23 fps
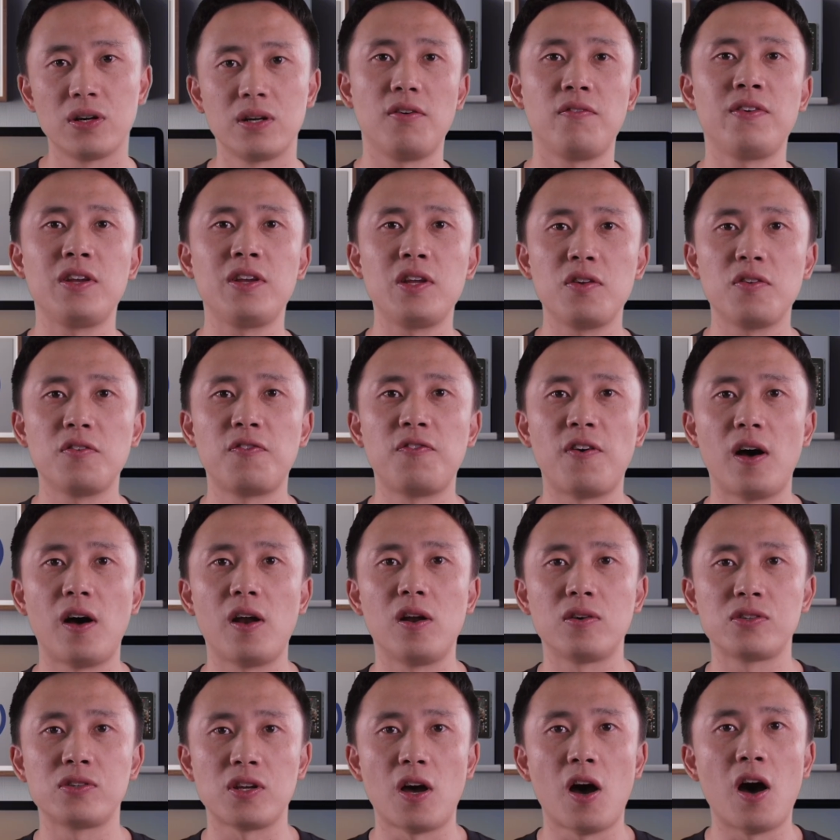Video
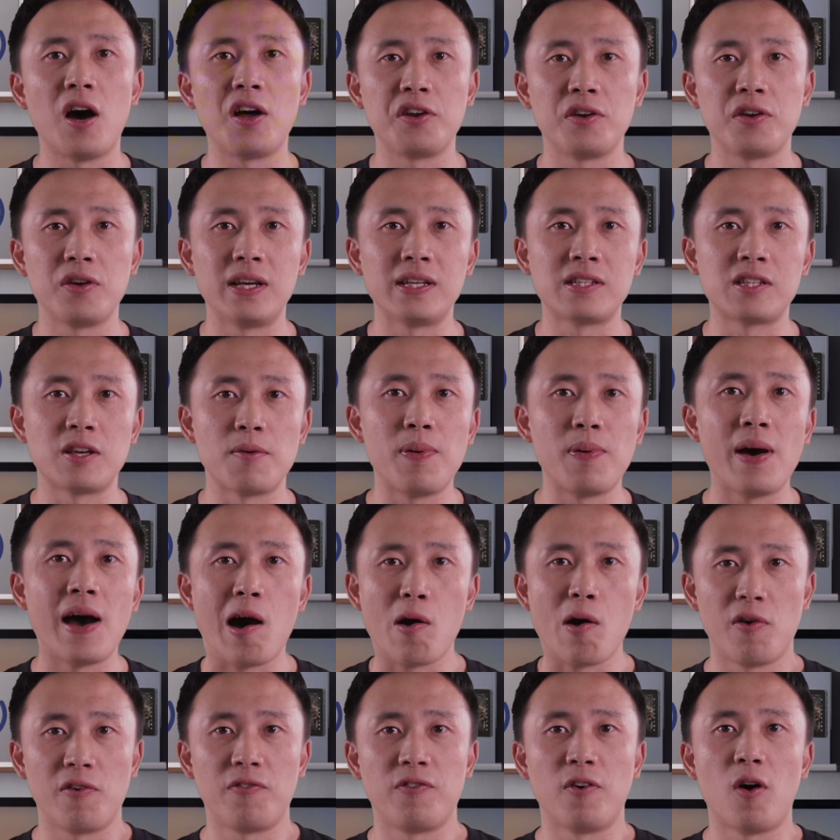follows audio is a
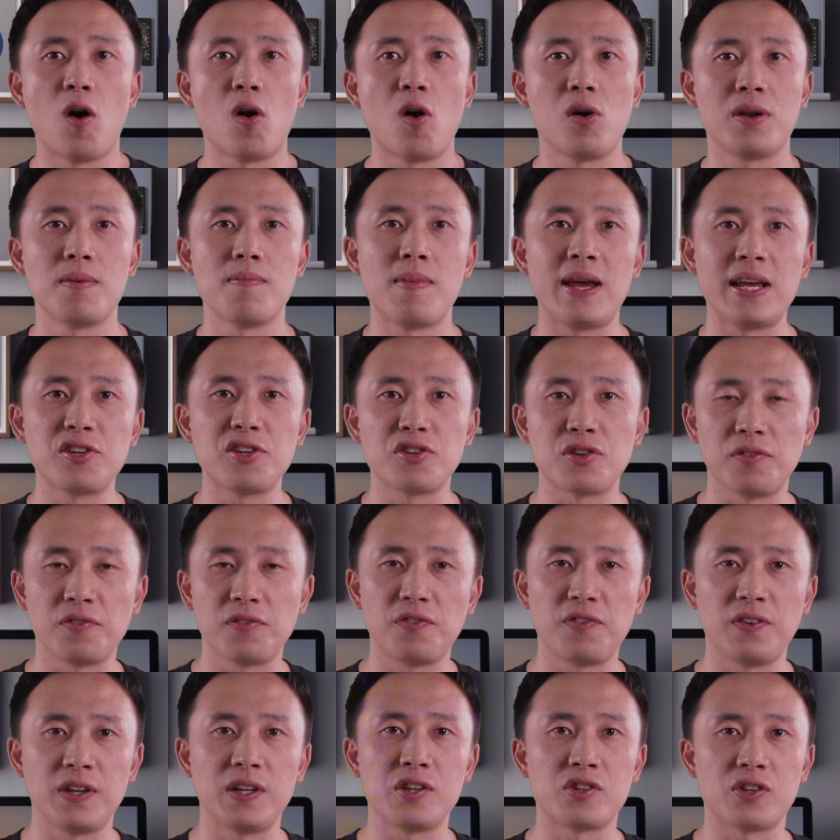powerful automation
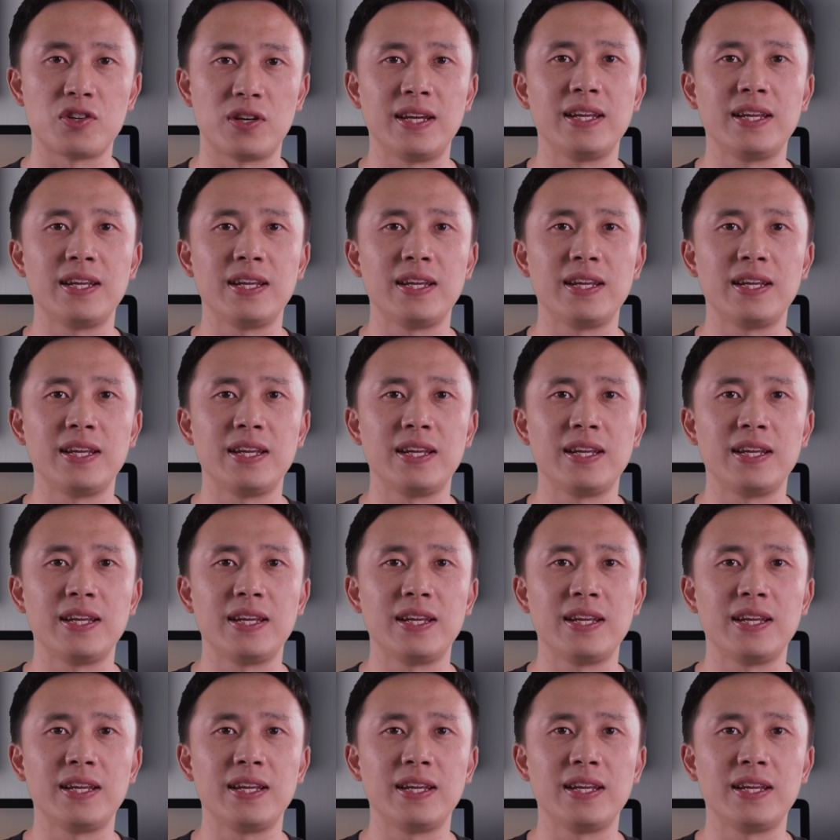feature.